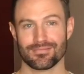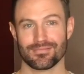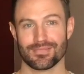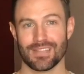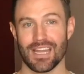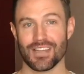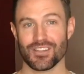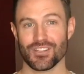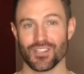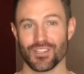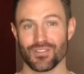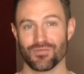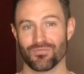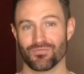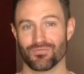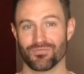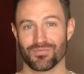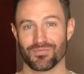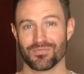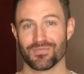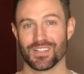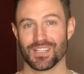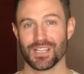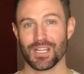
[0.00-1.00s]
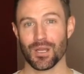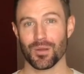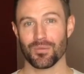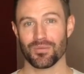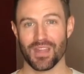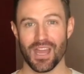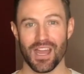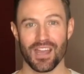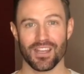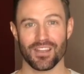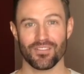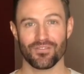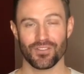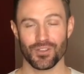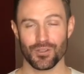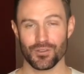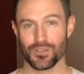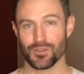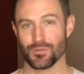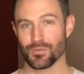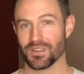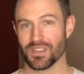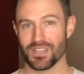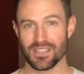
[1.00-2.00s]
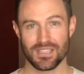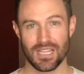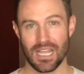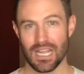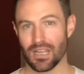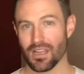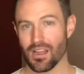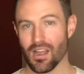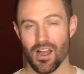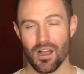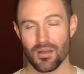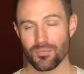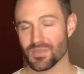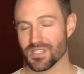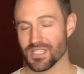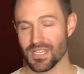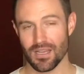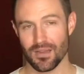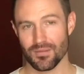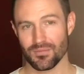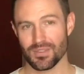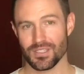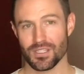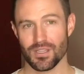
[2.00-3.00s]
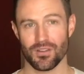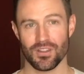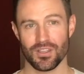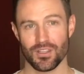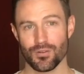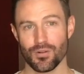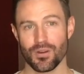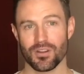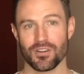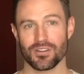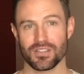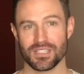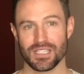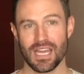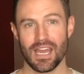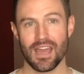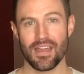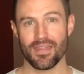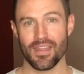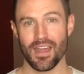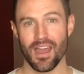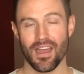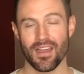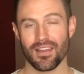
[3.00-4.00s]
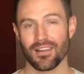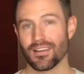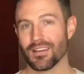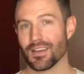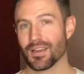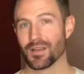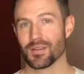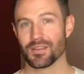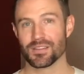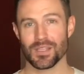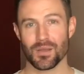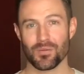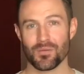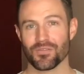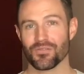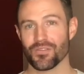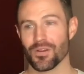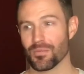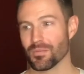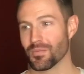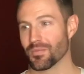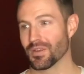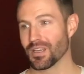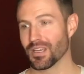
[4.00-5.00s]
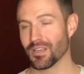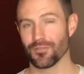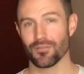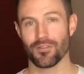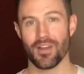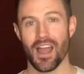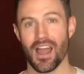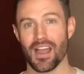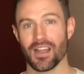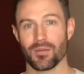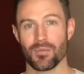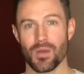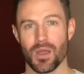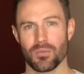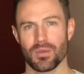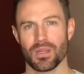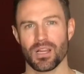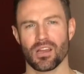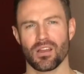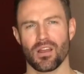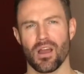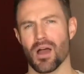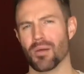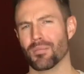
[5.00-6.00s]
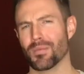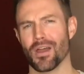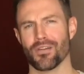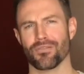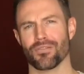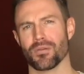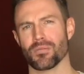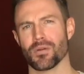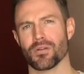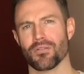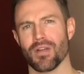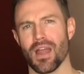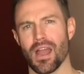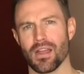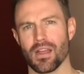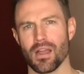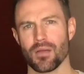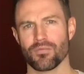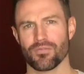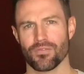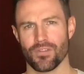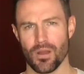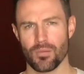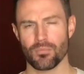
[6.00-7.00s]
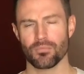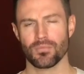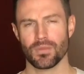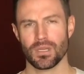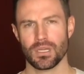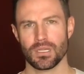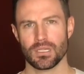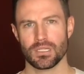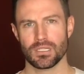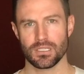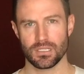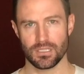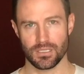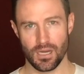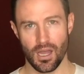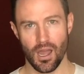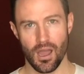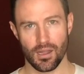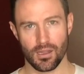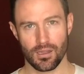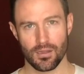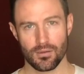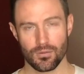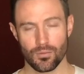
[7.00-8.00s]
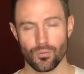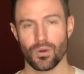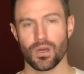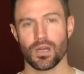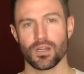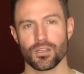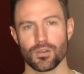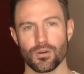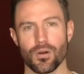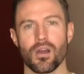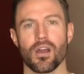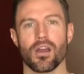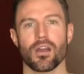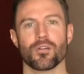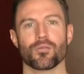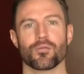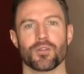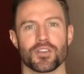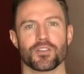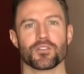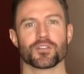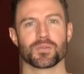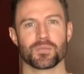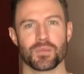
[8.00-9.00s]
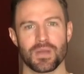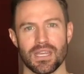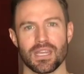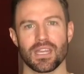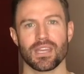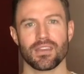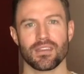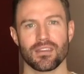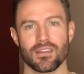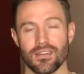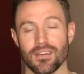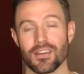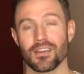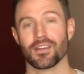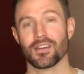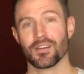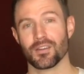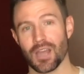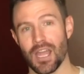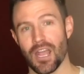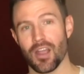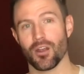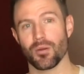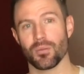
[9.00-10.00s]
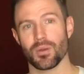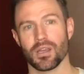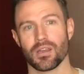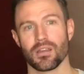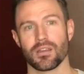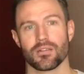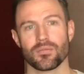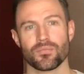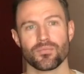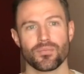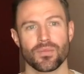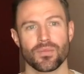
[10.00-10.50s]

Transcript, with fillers: that should clear up that confusion with the same concept so that you understand that. Someone from Iraq might be like, I'm not from Iraq, I'm from Iraq. Well, you are when you're speaking Arabic.